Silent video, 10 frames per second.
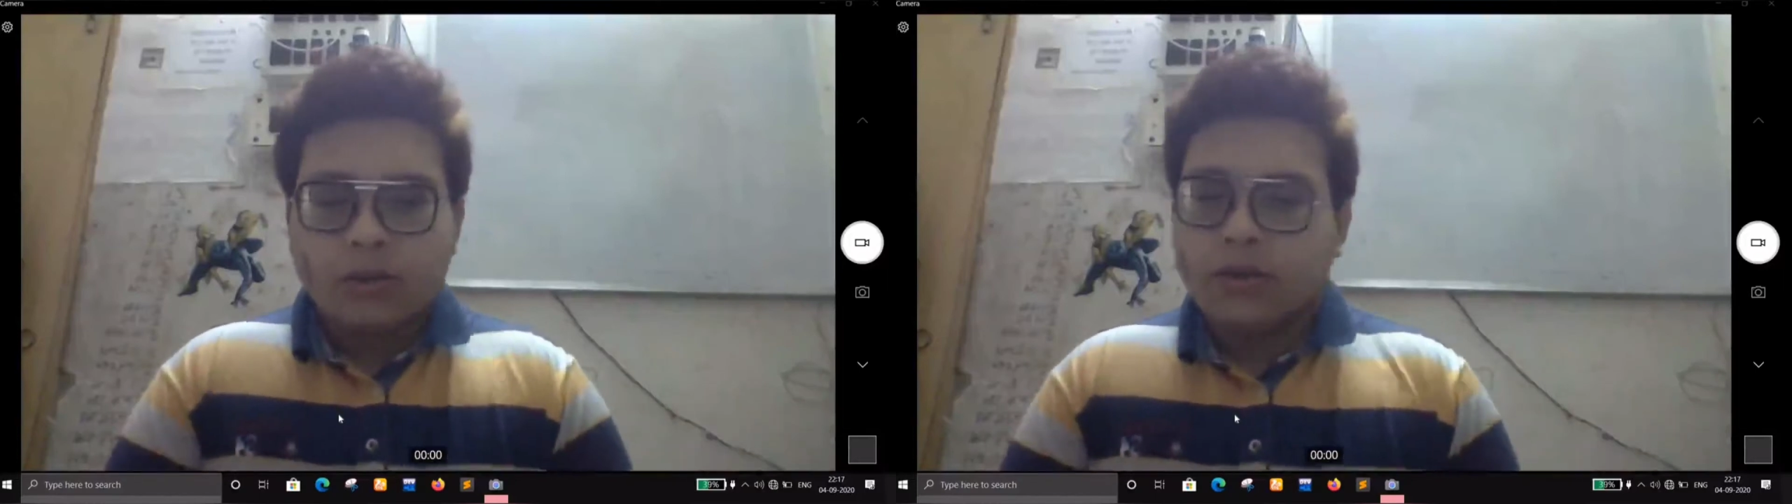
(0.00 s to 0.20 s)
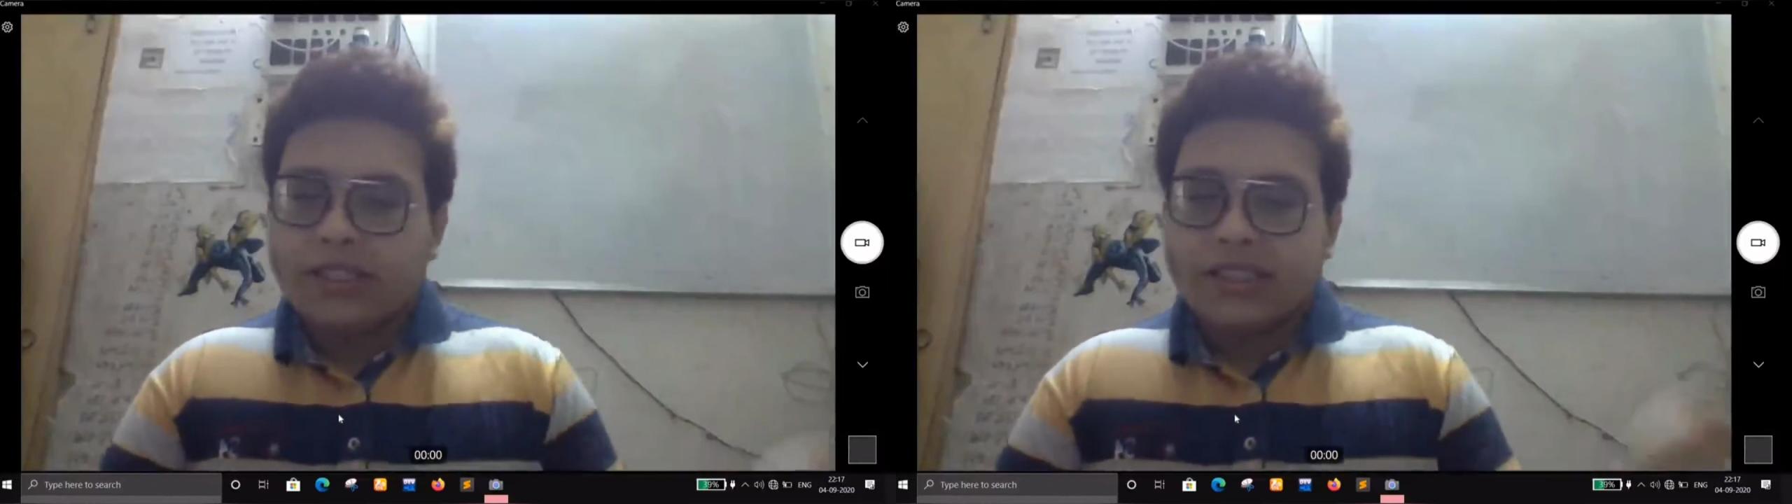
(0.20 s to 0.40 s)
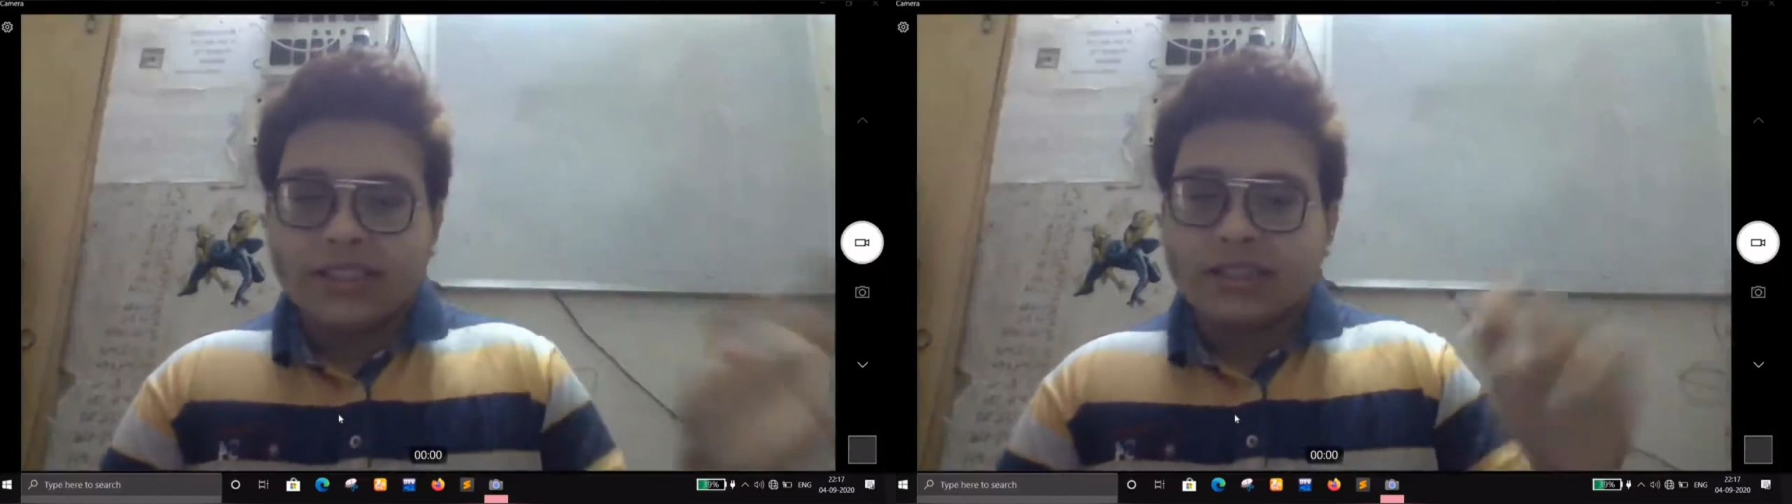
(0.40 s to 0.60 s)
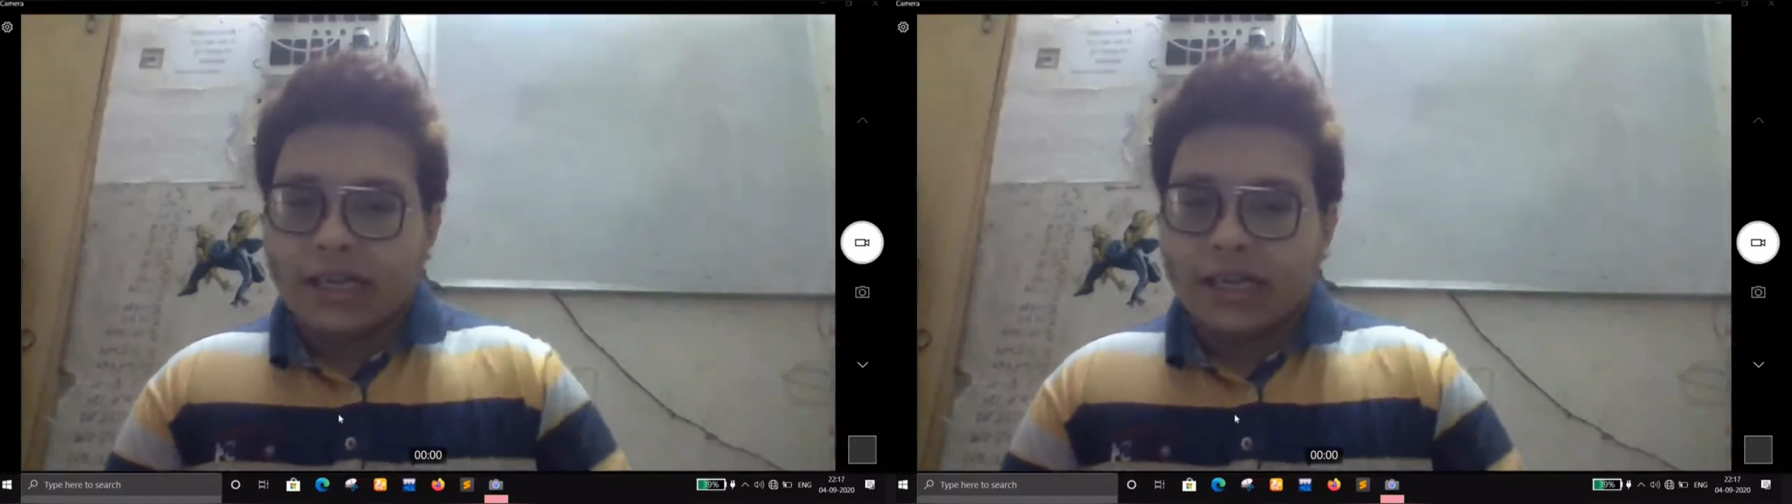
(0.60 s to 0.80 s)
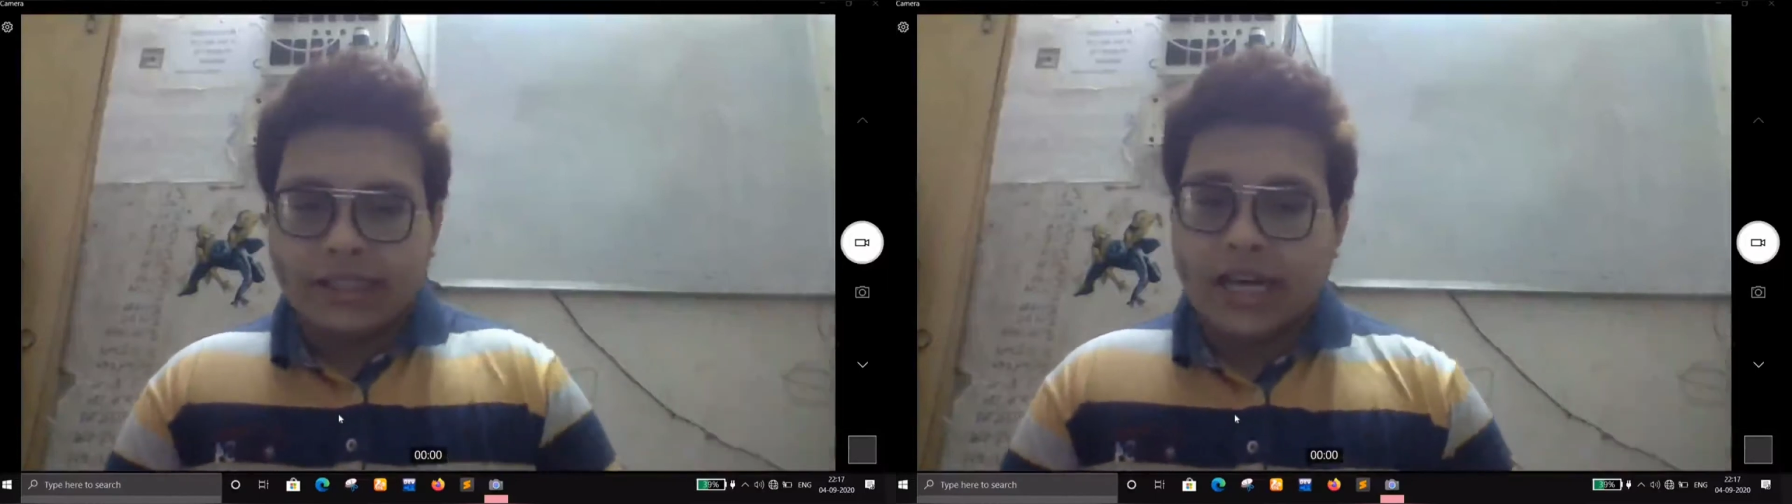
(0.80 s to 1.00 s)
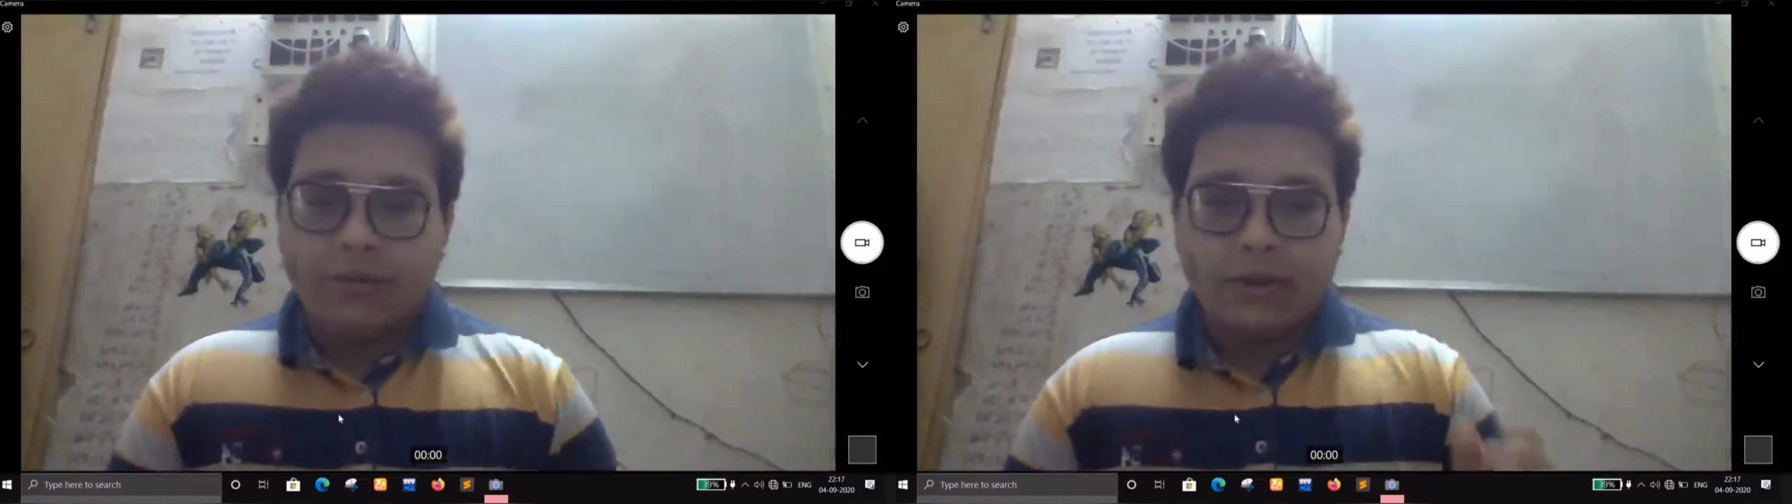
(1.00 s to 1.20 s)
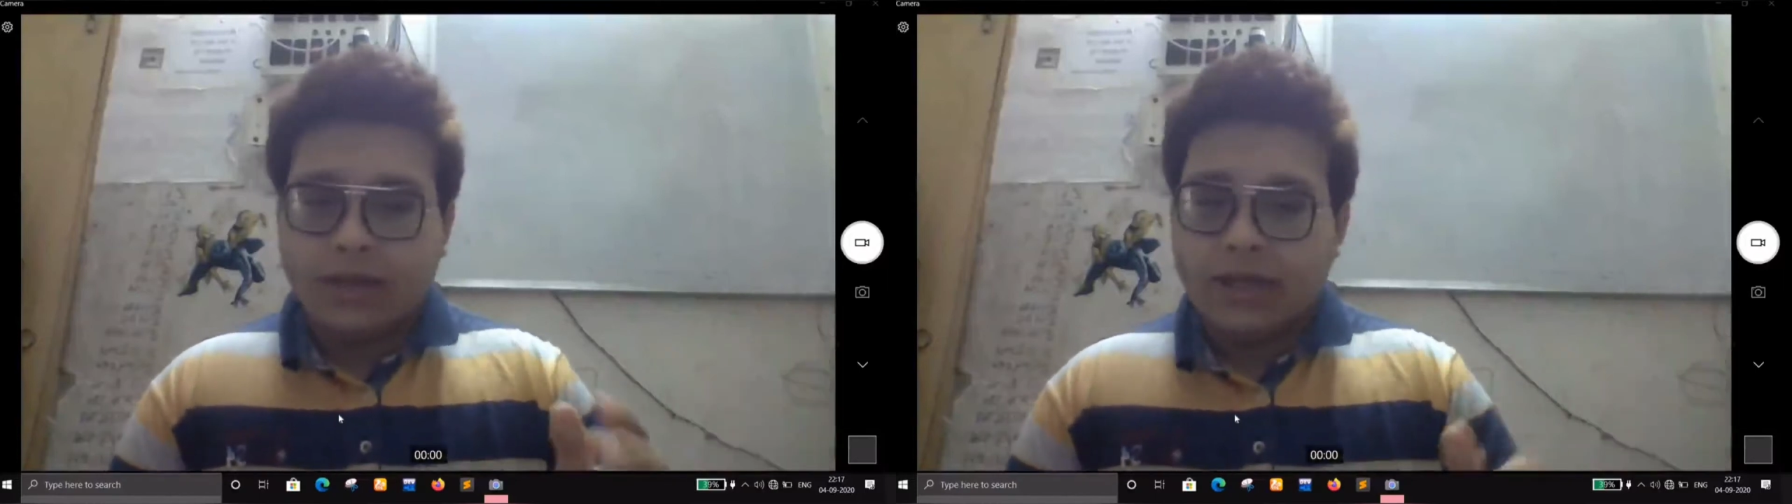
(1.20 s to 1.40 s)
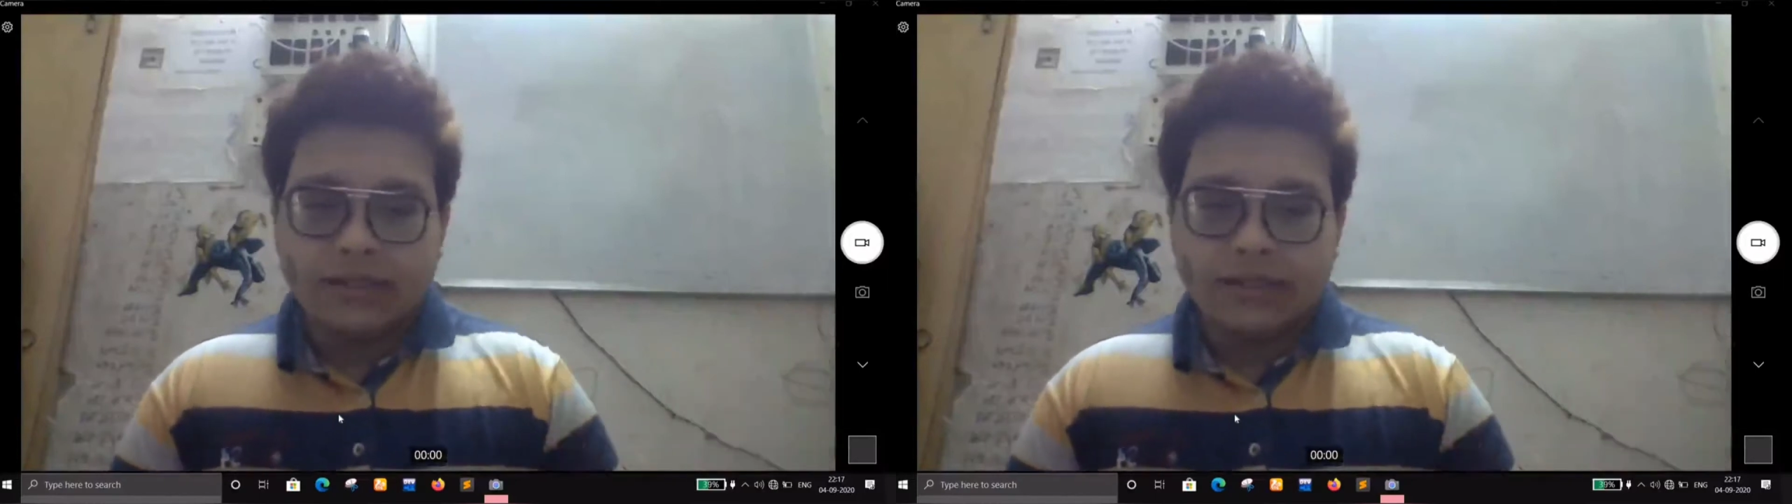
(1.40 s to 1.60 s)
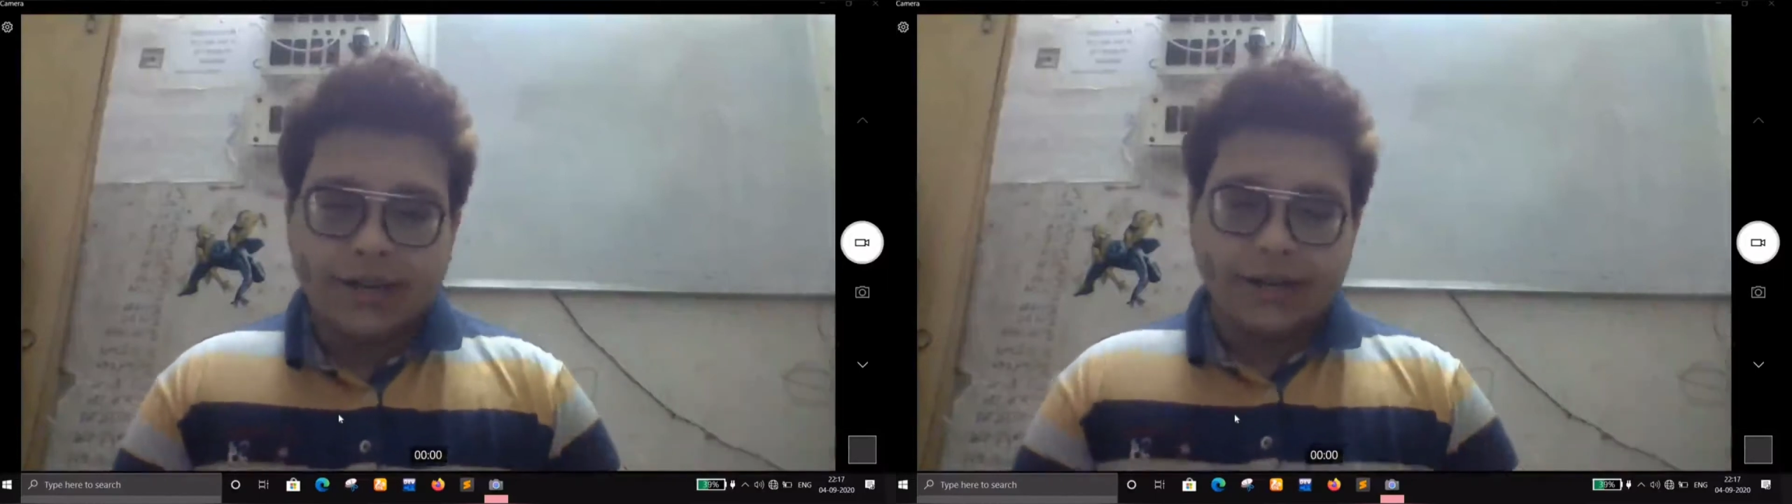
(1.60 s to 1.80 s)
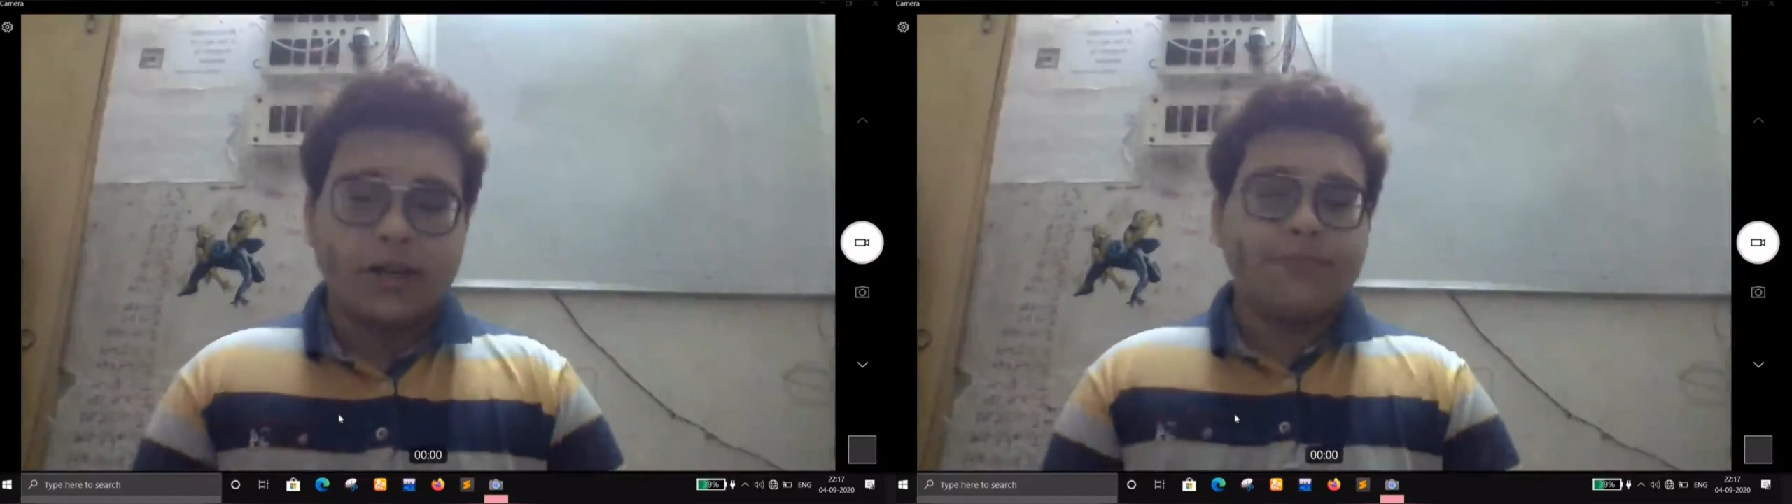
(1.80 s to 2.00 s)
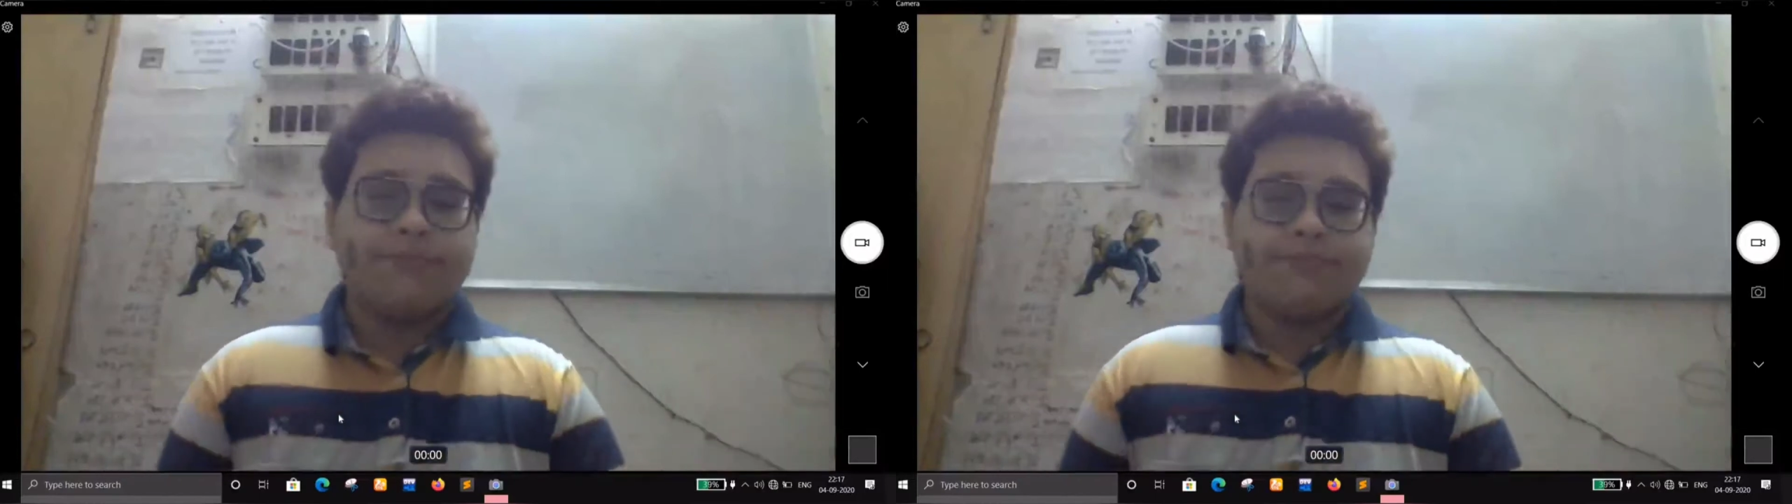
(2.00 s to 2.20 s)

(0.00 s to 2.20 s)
So let's get started. I am really excited.